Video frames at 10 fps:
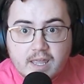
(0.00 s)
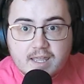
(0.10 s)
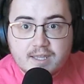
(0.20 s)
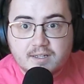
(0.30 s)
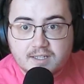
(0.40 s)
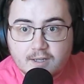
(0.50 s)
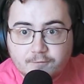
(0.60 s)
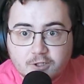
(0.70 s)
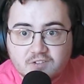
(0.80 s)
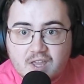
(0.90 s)
And if
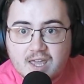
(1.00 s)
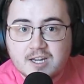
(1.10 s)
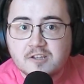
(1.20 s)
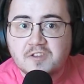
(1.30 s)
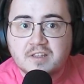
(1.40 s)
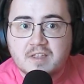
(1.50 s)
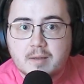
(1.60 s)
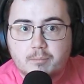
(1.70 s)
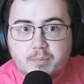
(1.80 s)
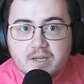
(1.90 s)
there's anything
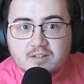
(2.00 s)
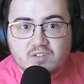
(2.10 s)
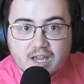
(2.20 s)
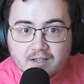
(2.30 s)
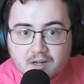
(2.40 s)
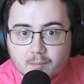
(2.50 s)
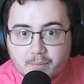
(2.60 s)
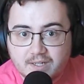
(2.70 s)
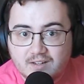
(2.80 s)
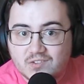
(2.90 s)
that big tech
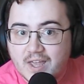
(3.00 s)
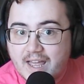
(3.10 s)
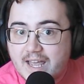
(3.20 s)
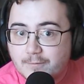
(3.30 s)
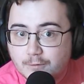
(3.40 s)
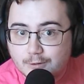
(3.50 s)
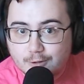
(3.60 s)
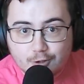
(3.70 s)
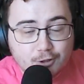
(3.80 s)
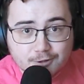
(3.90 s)
companies have
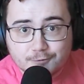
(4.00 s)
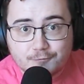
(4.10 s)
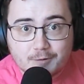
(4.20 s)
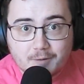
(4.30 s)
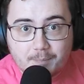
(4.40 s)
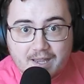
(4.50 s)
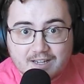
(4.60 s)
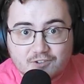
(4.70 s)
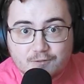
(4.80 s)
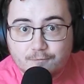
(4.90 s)
learned from the
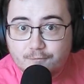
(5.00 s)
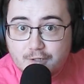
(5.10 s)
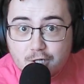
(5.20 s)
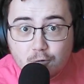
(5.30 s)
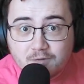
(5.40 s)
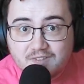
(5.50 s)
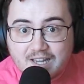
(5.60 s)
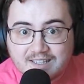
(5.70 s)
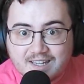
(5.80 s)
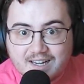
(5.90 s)
past few
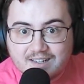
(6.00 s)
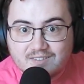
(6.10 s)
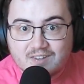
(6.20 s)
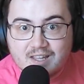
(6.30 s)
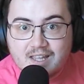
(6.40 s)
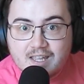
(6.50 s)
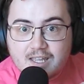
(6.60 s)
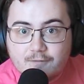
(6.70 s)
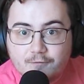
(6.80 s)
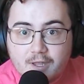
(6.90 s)
decades,
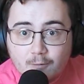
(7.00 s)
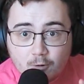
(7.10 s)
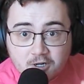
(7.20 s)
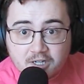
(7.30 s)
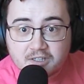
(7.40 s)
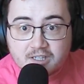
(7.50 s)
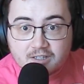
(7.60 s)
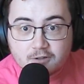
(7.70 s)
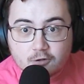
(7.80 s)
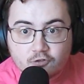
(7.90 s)
if they wanted to
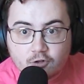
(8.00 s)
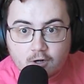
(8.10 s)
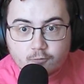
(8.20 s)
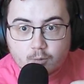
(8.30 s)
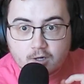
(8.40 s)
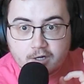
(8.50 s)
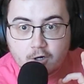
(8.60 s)
get their software and